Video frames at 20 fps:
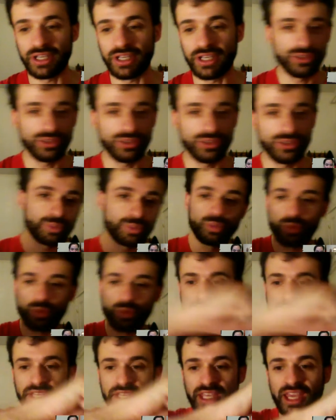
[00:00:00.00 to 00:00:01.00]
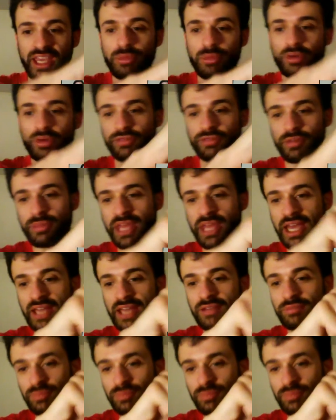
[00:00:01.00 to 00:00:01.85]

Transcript: You just run the cable from that